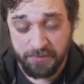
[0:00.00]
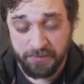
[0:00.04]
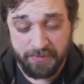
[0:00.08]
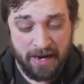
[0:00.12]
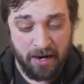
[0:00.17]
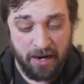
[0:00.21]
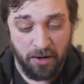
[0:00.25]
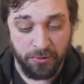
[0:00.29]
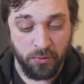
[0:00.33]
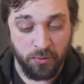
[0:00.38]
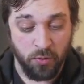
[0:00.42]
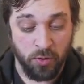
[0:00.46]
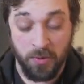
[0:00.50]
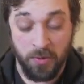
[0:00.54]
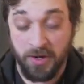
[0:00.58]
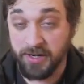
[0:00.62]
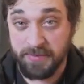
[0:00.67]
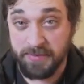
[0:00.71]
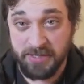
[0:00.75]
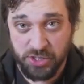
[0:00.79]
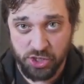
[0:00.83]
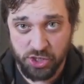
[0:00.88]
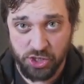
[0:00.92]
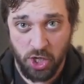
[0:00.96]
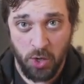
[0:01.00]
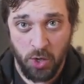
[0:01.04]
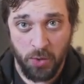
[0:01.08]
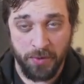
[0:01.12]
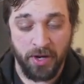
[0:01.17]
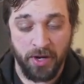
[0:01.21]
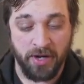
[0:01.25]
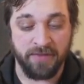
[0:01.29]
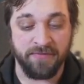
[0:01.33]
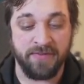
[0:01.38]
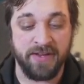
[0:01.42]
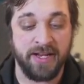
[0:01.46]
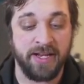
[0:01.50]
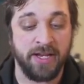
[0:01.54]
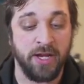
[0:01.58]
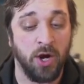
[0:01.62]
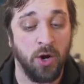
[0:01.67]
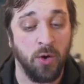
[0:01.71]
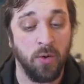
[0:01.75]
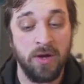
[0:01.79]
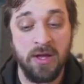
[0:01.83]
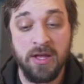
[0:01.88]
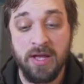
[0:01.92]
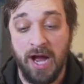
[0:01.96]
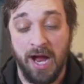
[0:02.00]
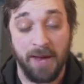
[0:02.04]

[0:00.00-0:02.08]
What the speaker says: about or want to be shown on a video,